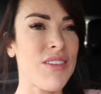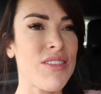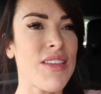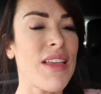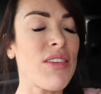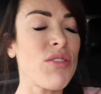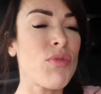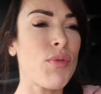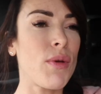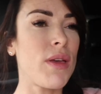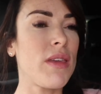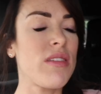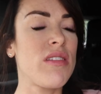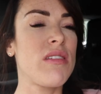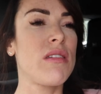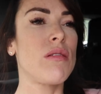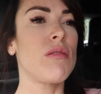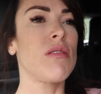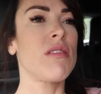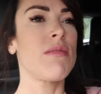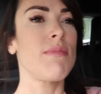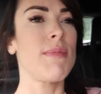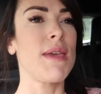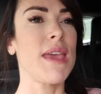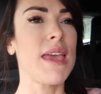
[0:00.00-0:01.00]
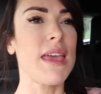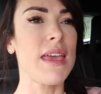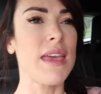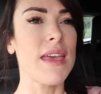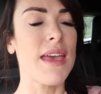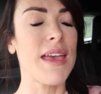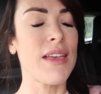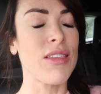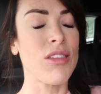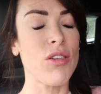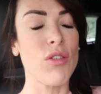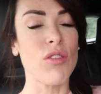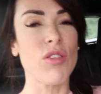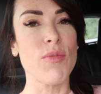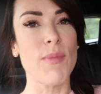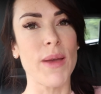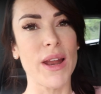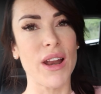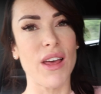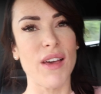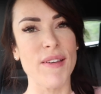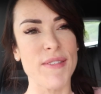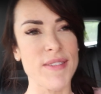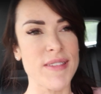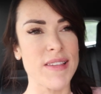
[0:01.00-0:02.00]
That's what suits me. It suits
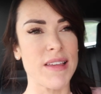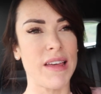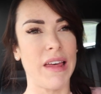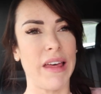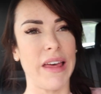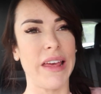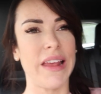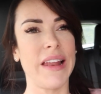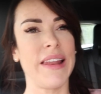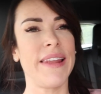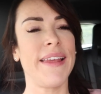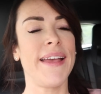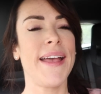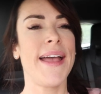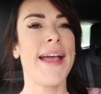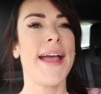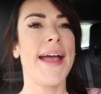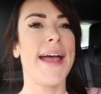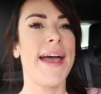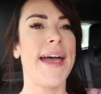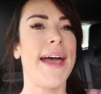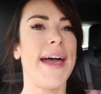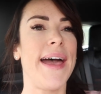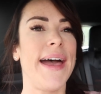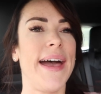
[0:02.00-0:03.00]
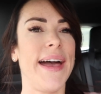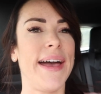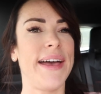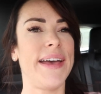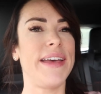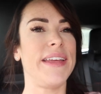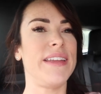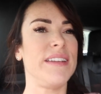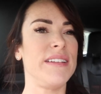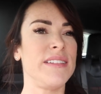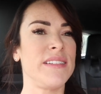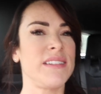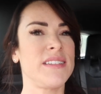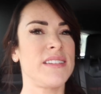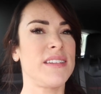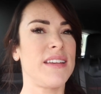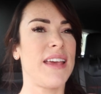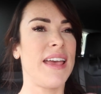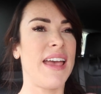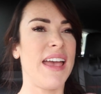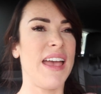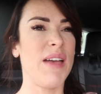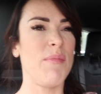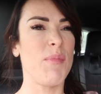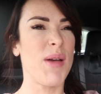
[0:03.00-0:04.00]
my lifestyle and
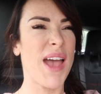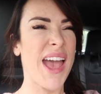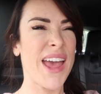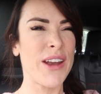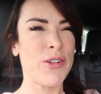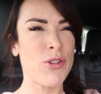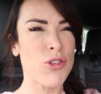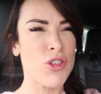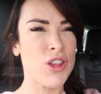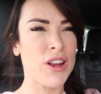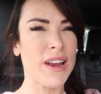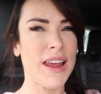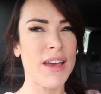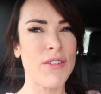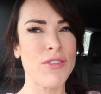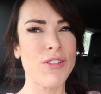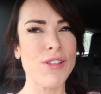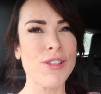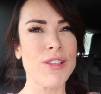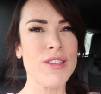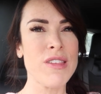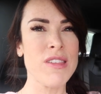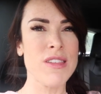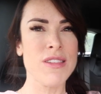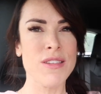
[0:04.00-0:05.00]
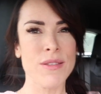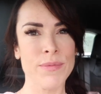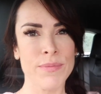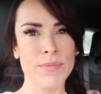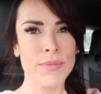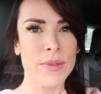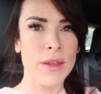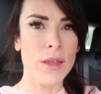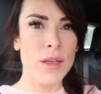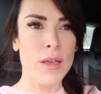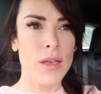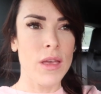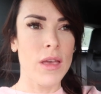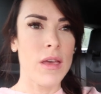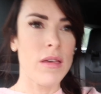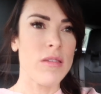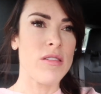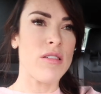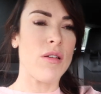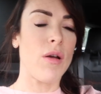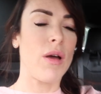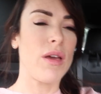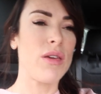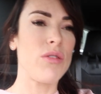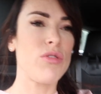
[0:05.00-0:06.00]
my energy levels.
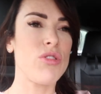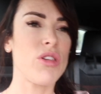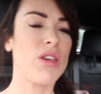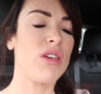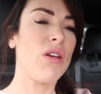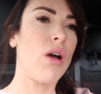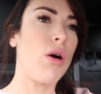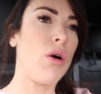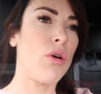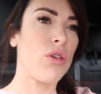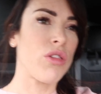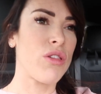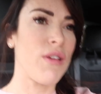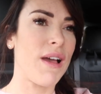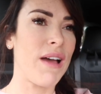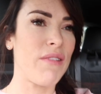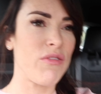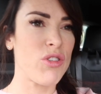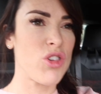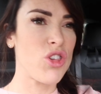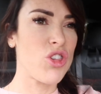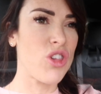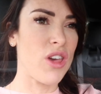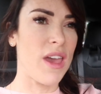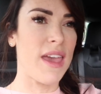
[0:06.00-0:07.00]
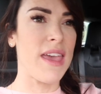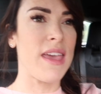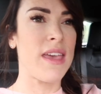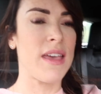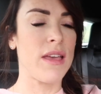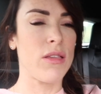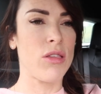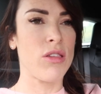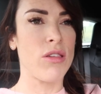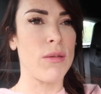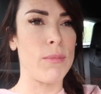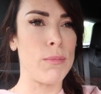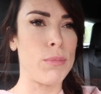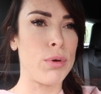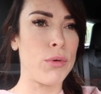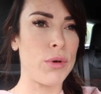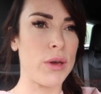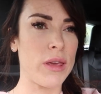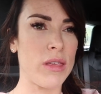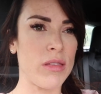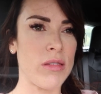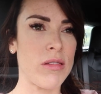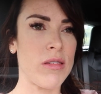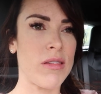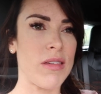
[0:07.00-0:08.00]
So I usually also have a shake at some
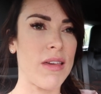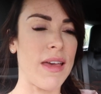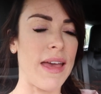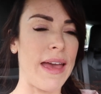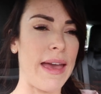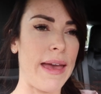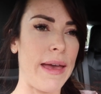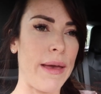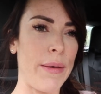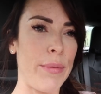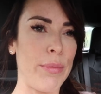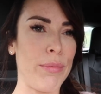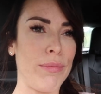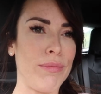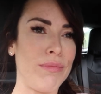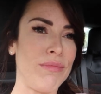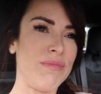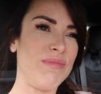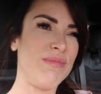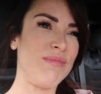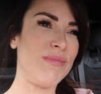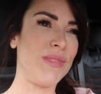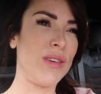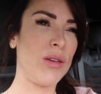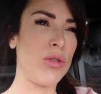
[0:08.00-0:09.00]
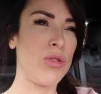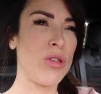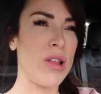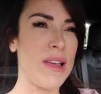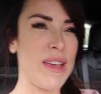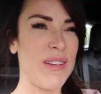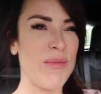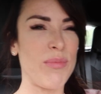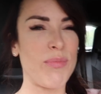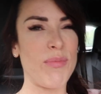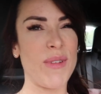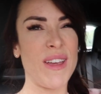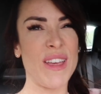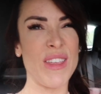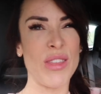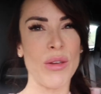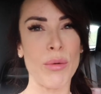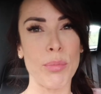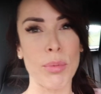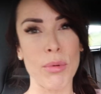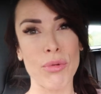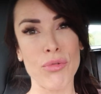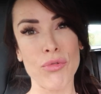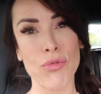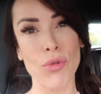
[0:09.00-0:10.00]
point, usually
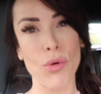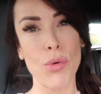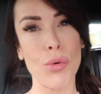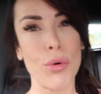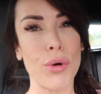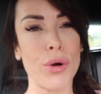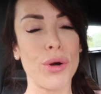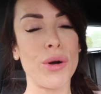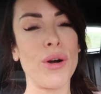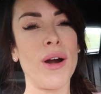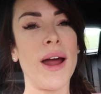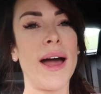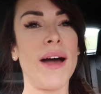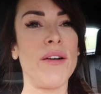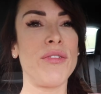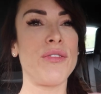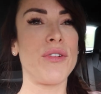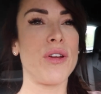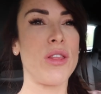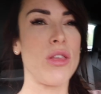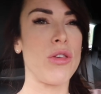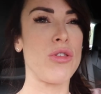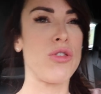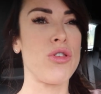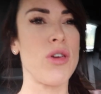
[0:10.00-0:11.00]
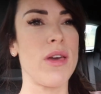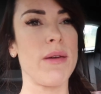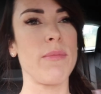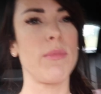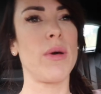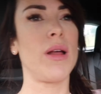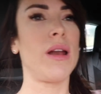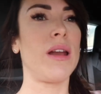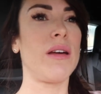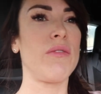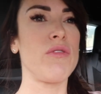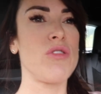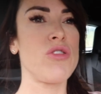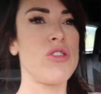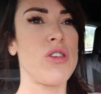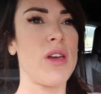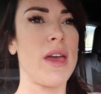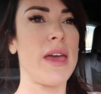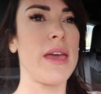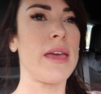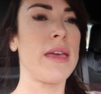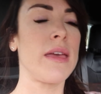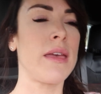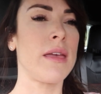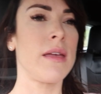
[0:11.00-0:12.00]
either before or after the gym I'll have a
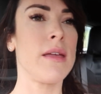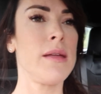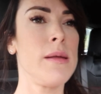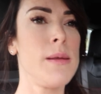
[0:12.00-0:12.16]
shake,